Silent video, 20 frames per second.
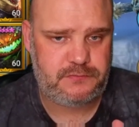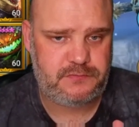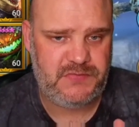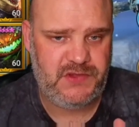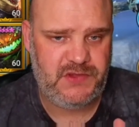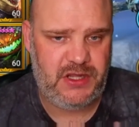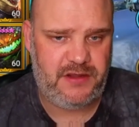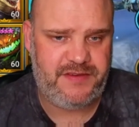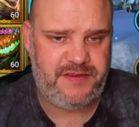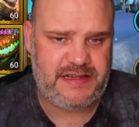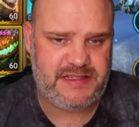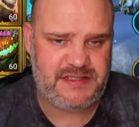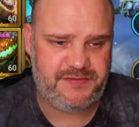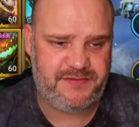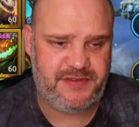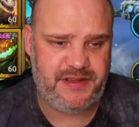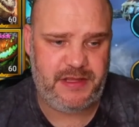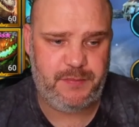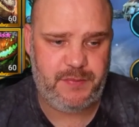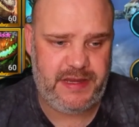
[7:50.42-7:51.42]
I've had some
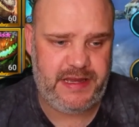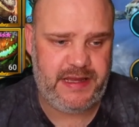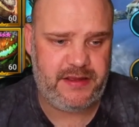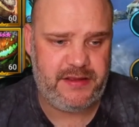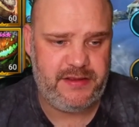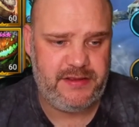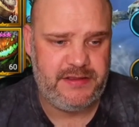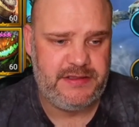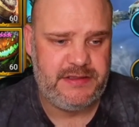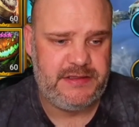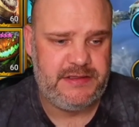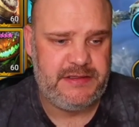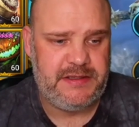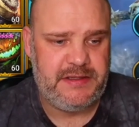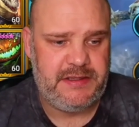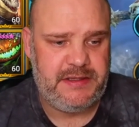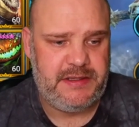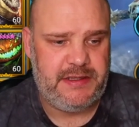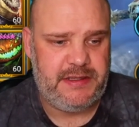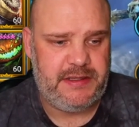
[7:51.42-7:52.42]
feedback.
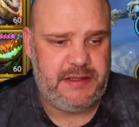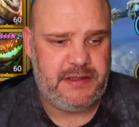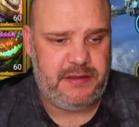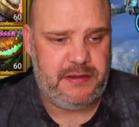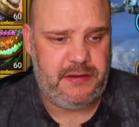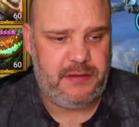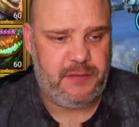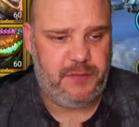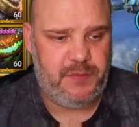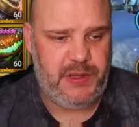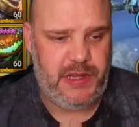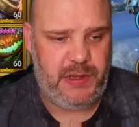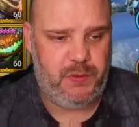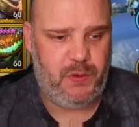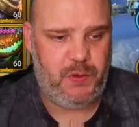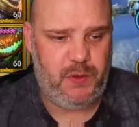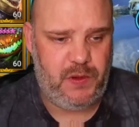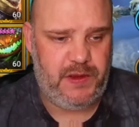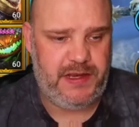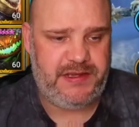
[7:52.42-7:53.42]

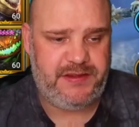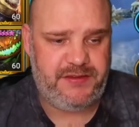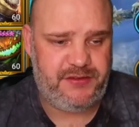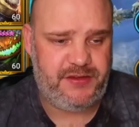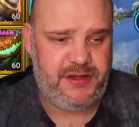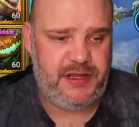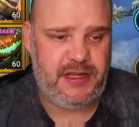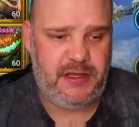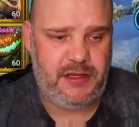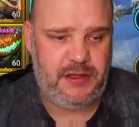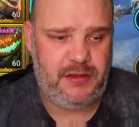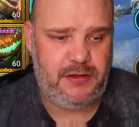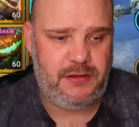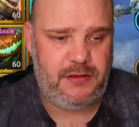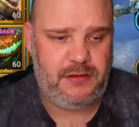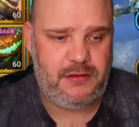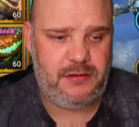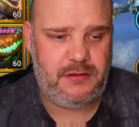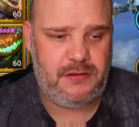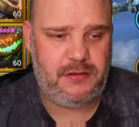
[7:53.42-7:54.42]
People like to see
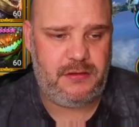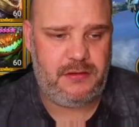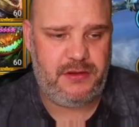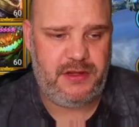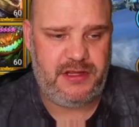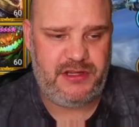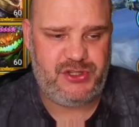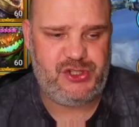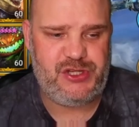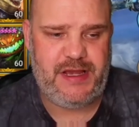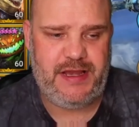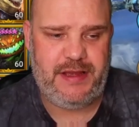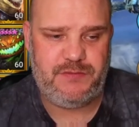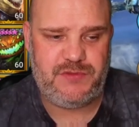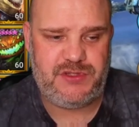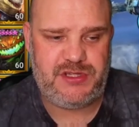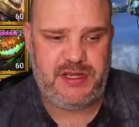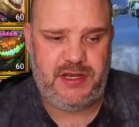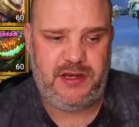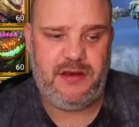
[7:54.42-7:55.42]
these
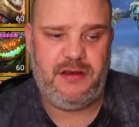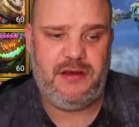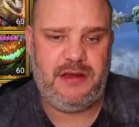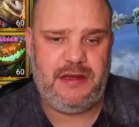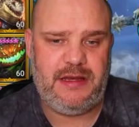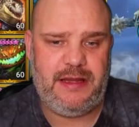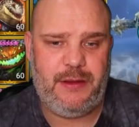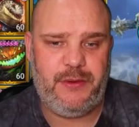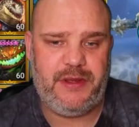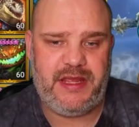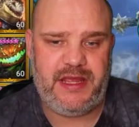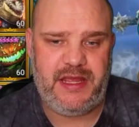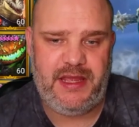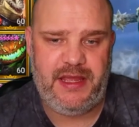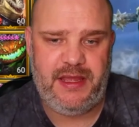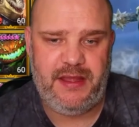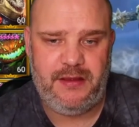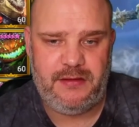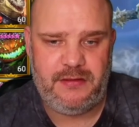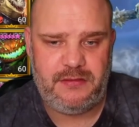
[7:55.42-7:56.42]
champs in lower
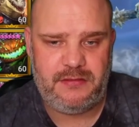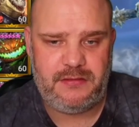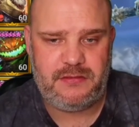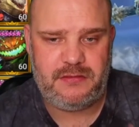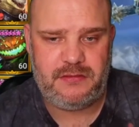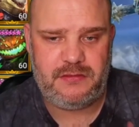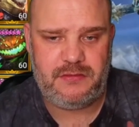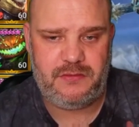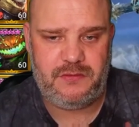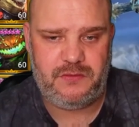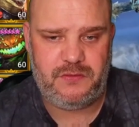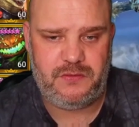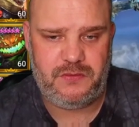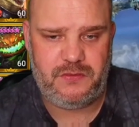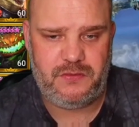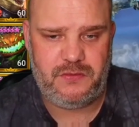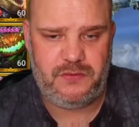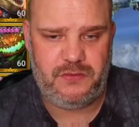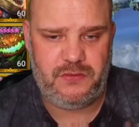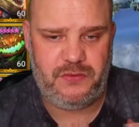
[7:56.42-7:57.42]
gear
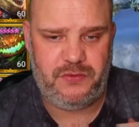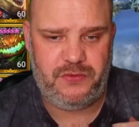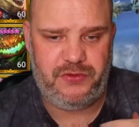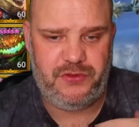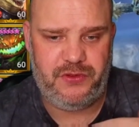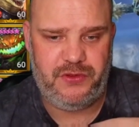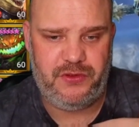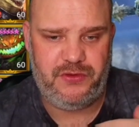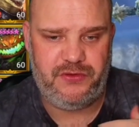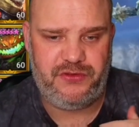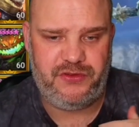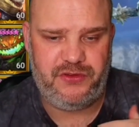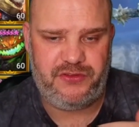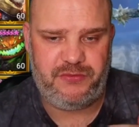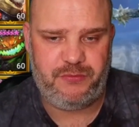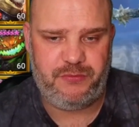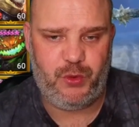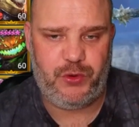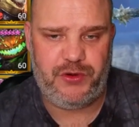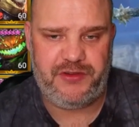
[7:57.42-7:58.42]
that's
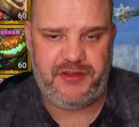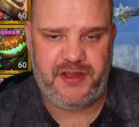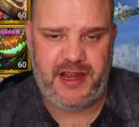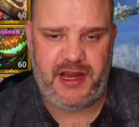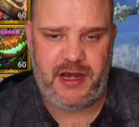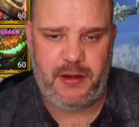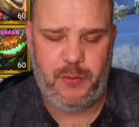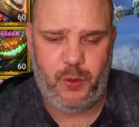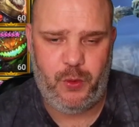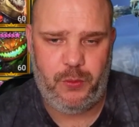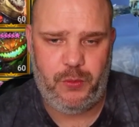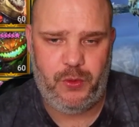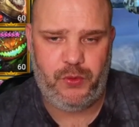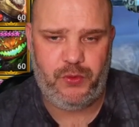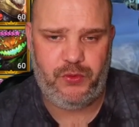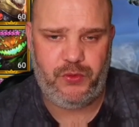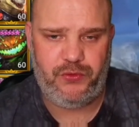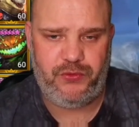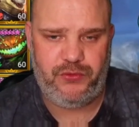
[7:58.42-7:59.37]
more attainable, more